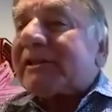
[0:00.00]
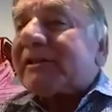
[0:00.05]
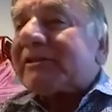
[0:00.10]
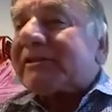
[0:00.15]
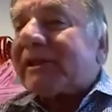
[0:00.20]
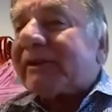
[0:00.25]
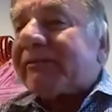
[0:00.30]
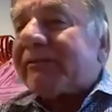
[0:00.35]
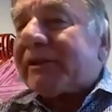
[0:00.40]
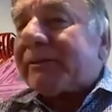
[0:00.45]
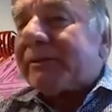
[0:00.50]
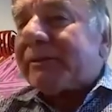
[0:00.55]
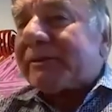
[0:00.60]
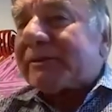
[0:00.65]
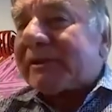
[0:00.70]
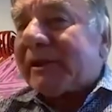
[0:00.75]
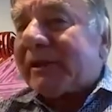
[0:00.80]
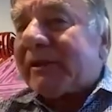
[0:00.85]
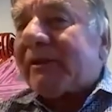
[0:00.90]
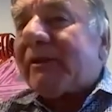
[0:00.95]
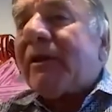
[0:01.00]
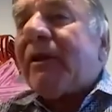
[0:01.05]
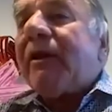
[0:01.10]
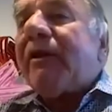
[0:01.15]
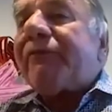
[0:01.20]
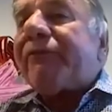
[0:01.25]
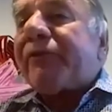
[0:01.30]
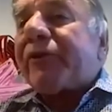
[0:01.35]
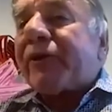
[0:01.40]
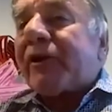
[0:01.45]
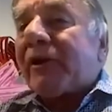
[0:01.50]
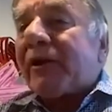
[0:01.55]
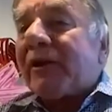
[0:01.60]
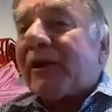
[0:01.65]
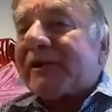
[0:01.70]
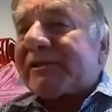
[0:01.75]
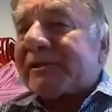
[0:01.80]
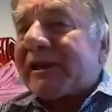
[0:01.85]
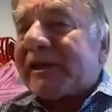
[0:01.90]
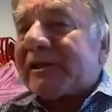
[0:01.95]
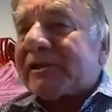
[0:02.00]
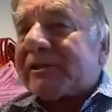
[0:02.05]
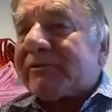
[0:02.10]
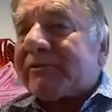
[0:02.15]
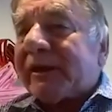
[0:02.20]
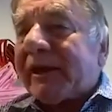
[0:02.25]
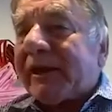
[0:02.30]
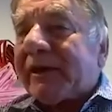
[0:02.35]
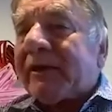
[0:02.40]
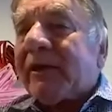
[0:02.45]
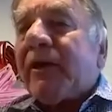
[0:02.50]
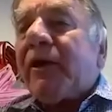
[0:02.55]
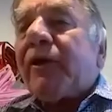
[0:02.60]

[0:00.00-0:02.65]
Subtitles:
to 70% fertilization rate.